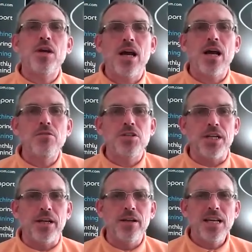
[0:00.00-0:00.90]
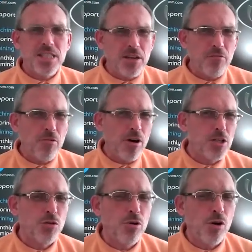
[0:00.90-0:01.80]
coaching. Is it right
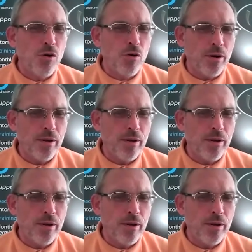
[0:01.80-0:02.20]
or wrong?